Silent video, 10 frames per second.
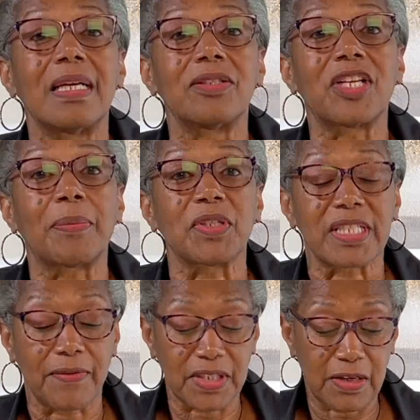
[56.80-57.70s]
chapter
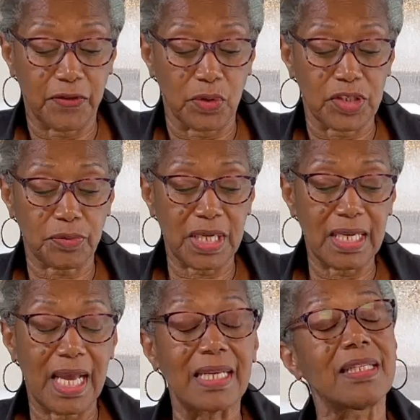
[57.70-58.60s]
17, verse
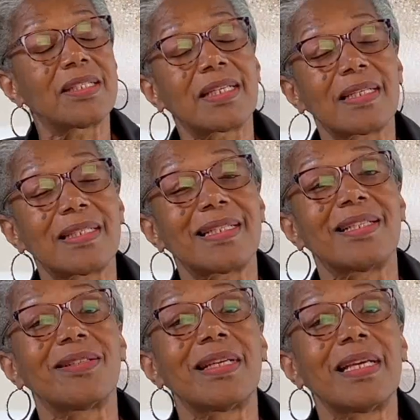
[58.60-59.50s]
3, and he says it
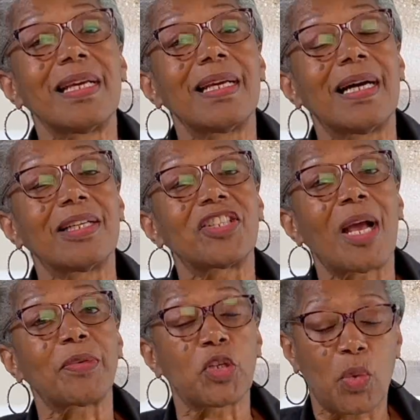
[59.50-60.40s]
in uh,
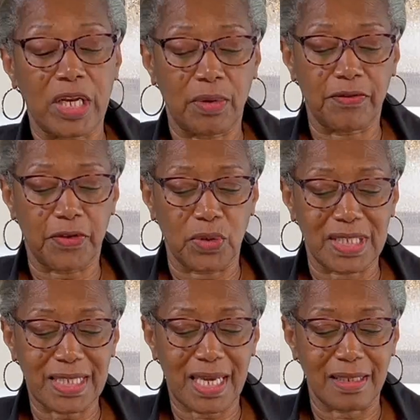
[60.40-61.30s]
chapter 21, verse
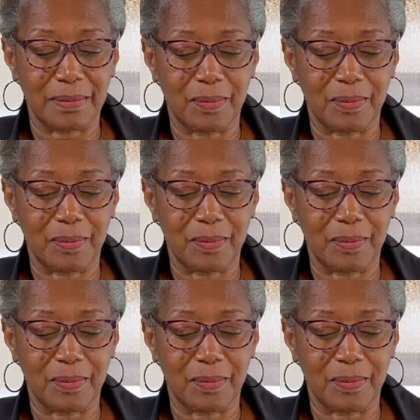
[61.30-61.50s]
10.